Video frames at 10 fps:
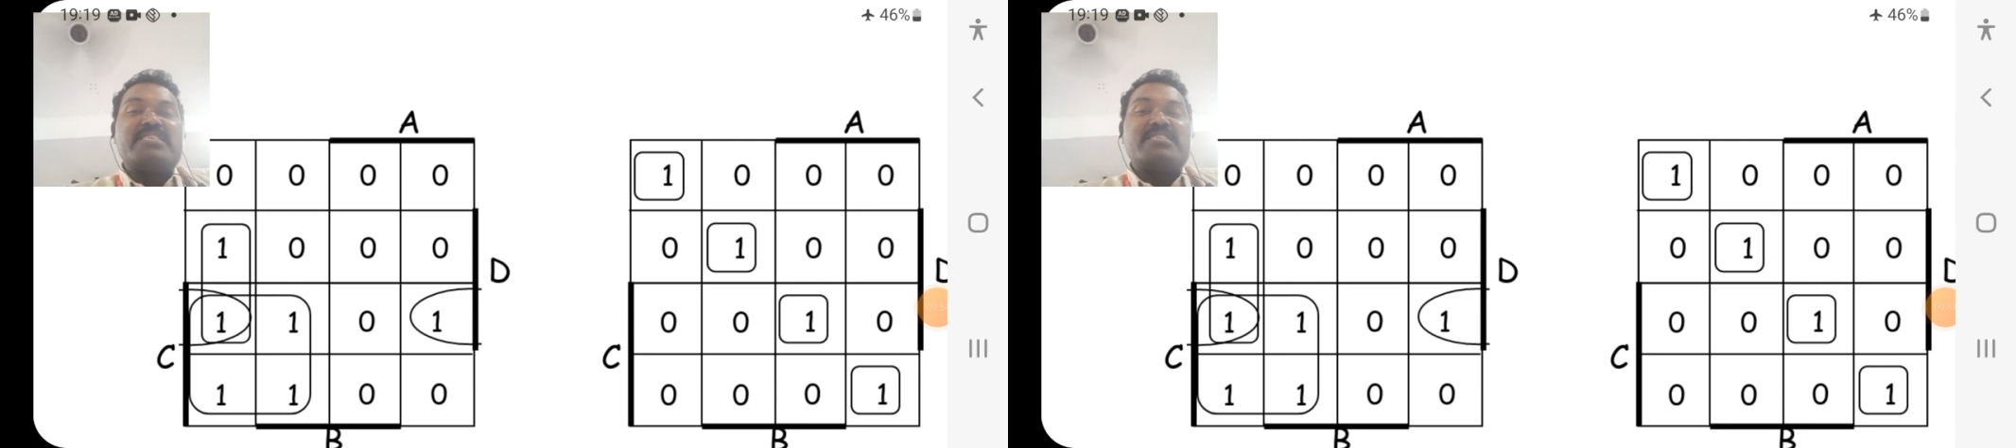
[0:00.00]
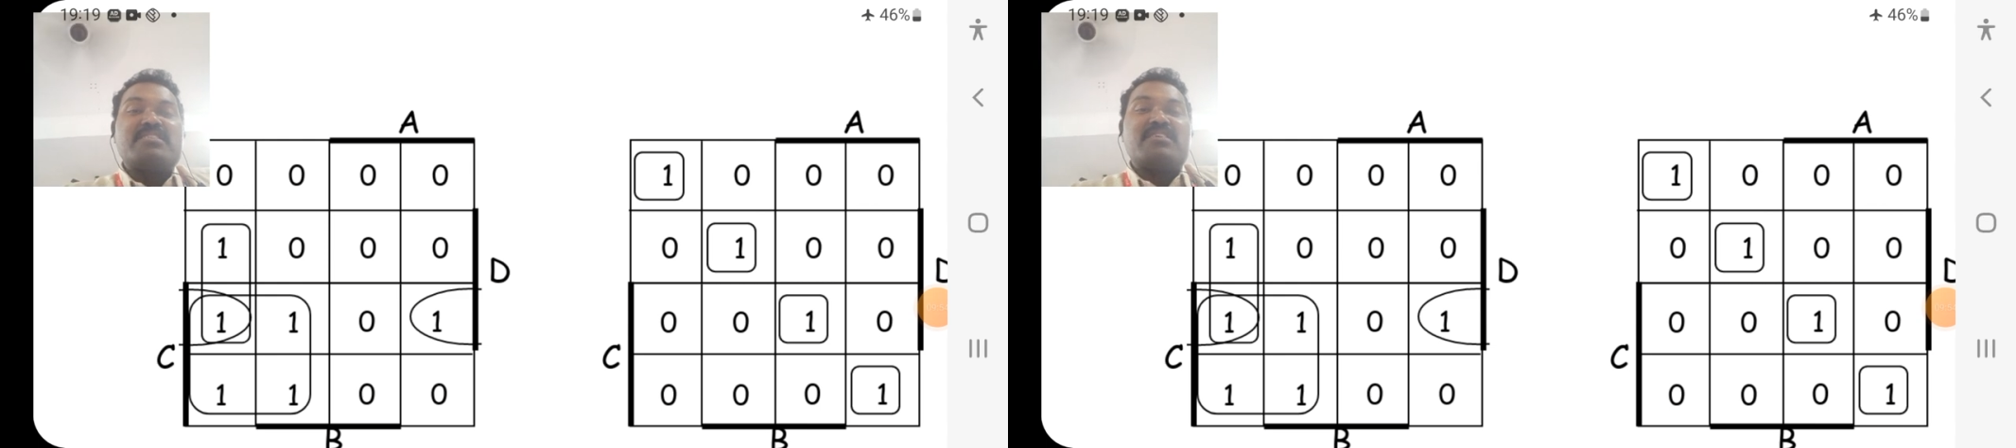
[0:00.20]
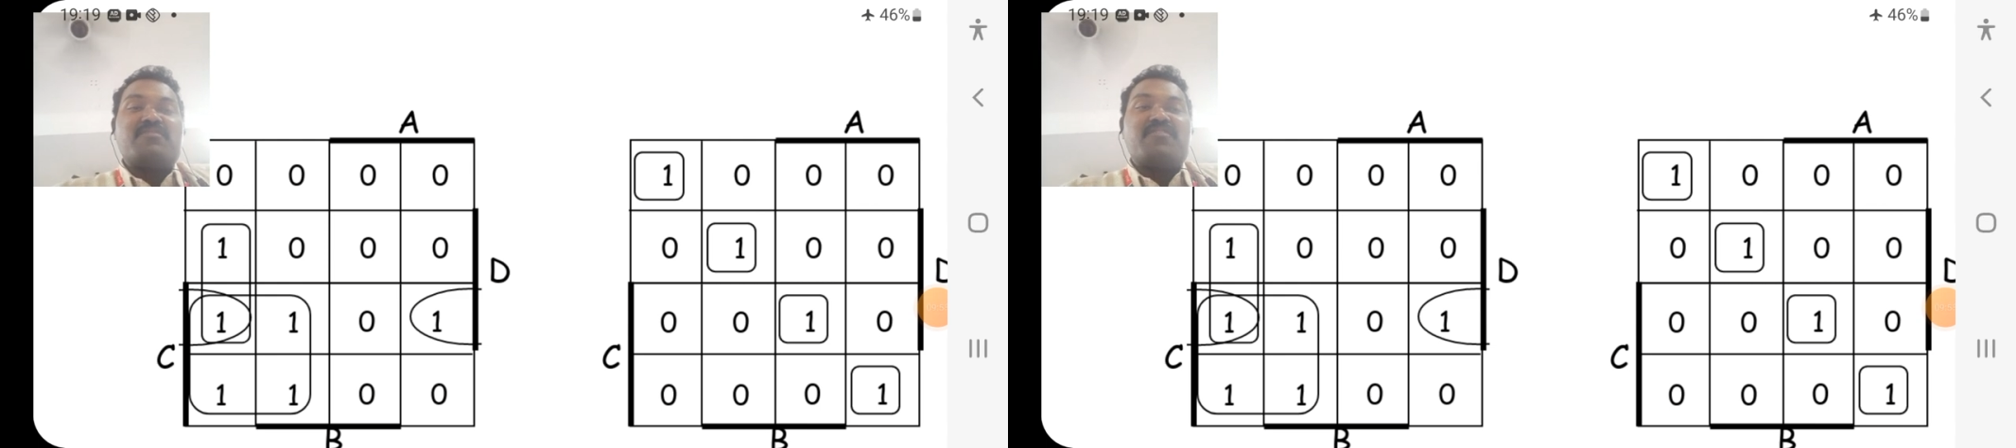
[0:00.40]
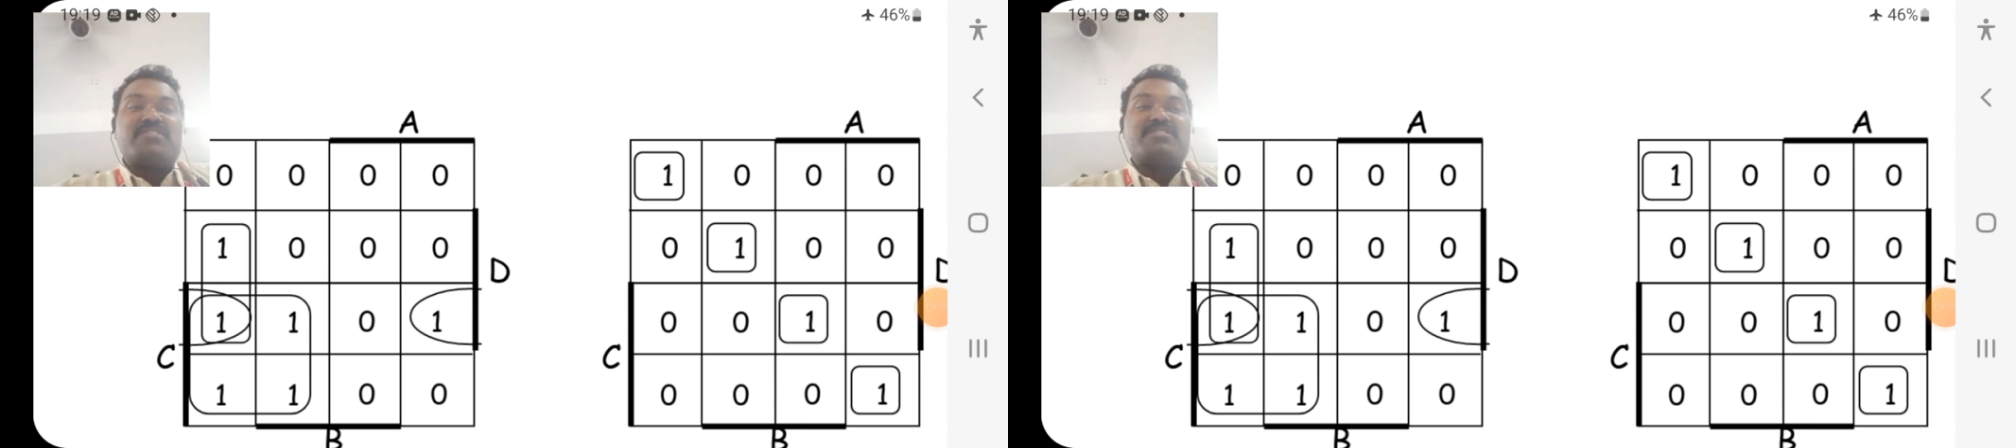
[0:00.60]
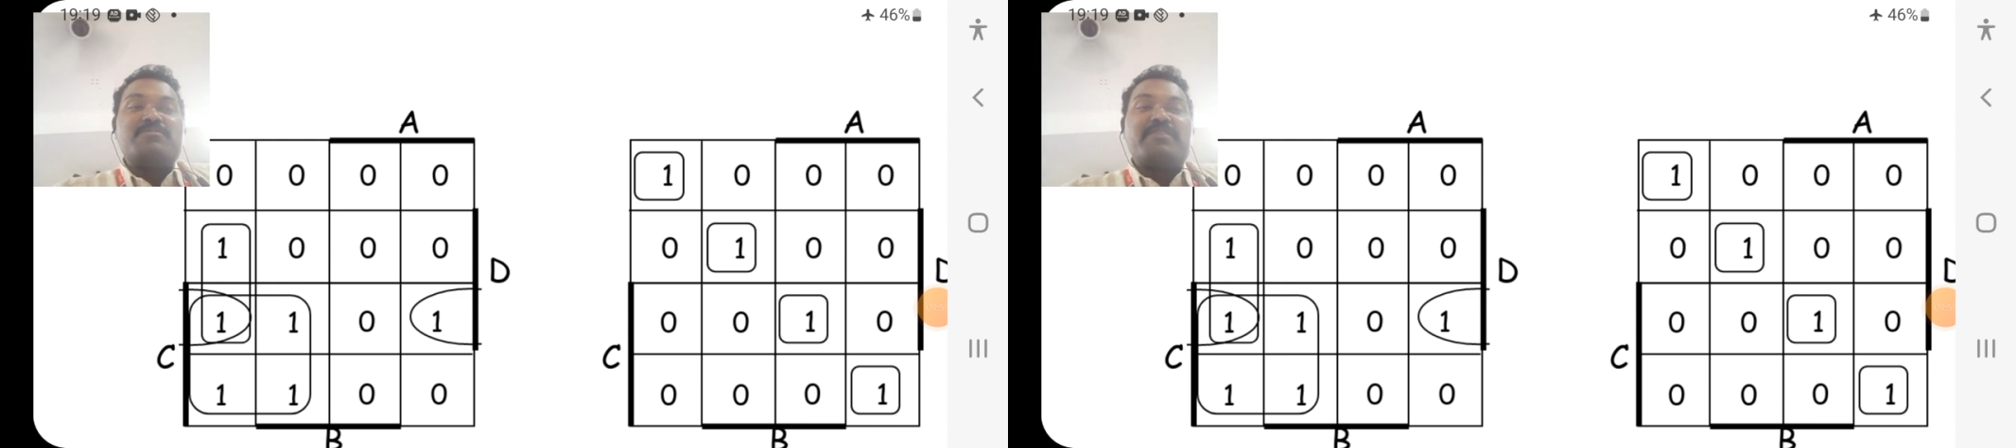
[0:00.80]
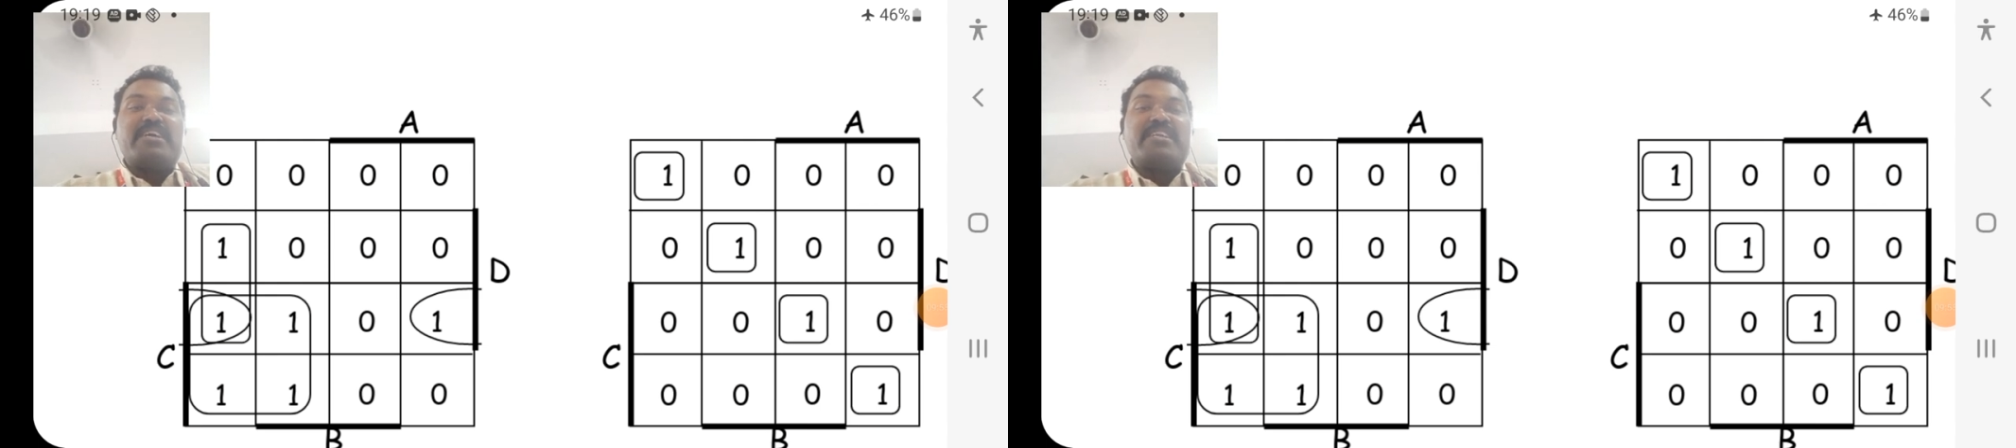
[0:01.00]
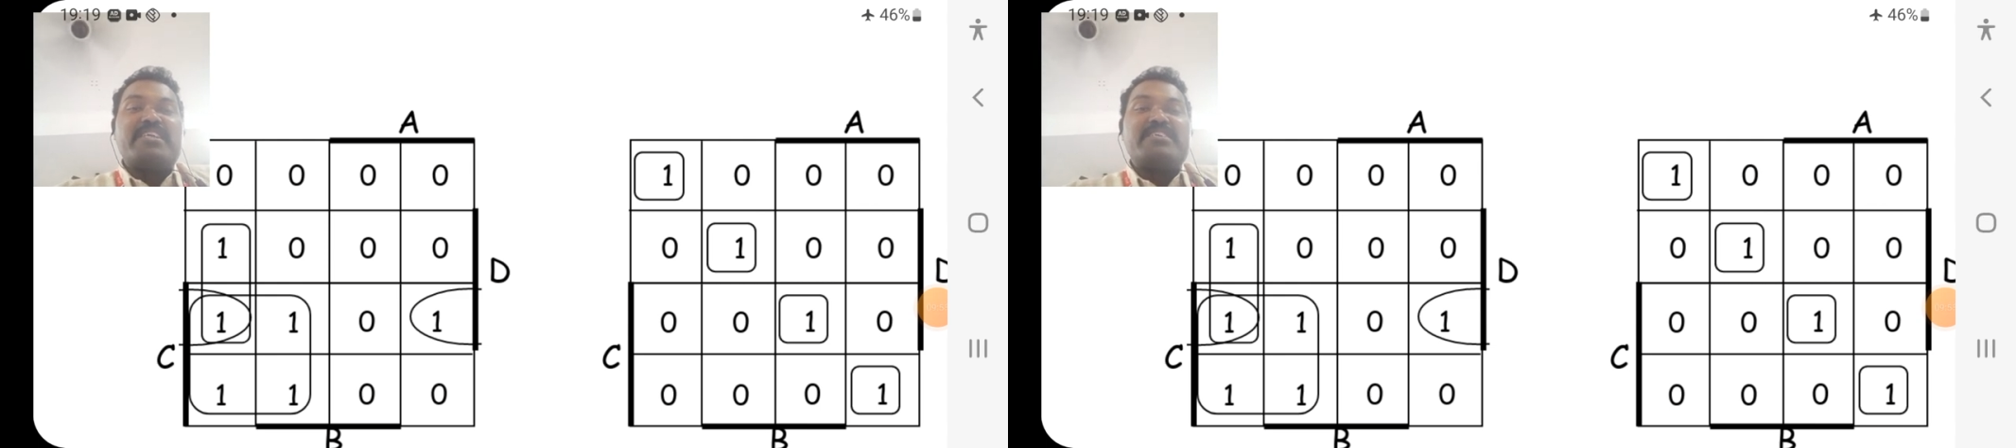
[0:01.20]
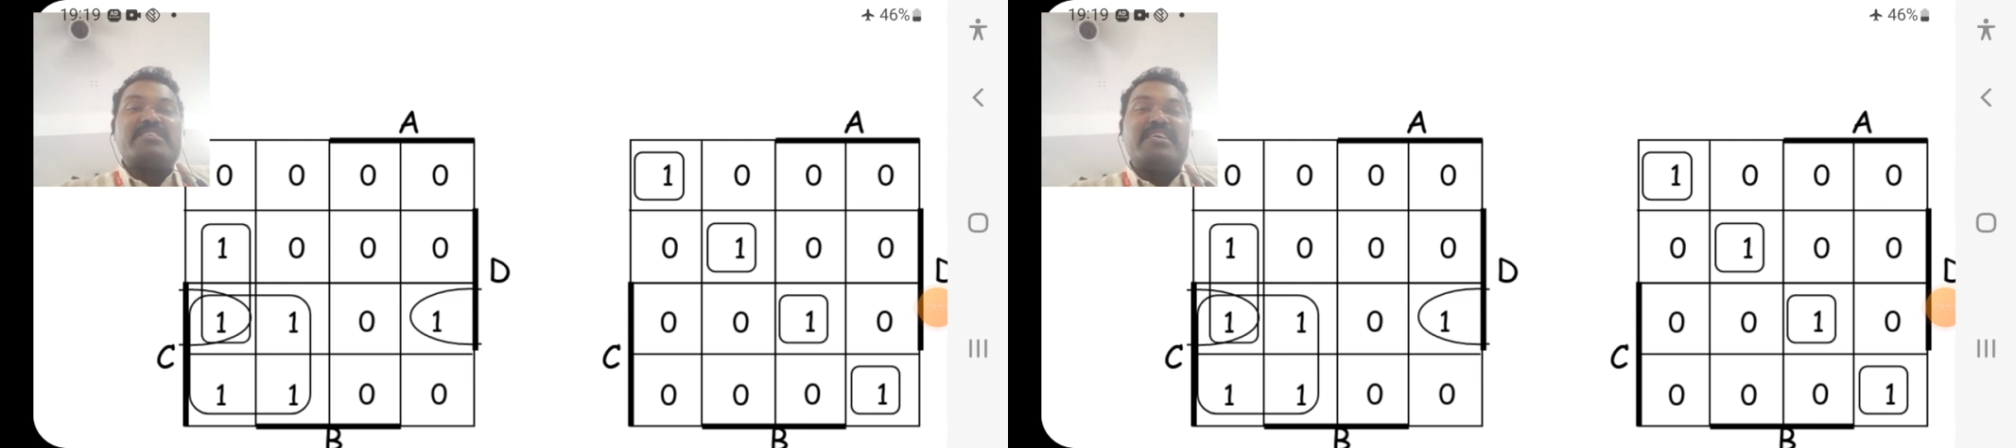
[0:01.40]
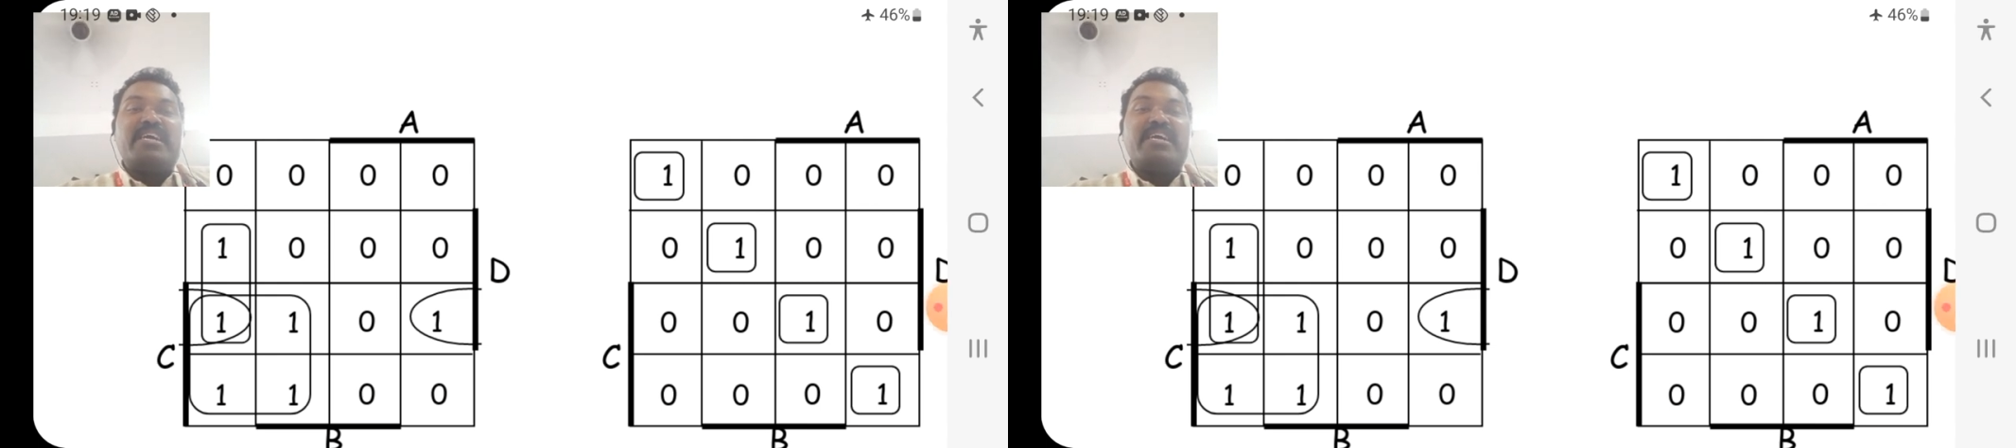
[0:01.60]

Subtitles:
the first priority is a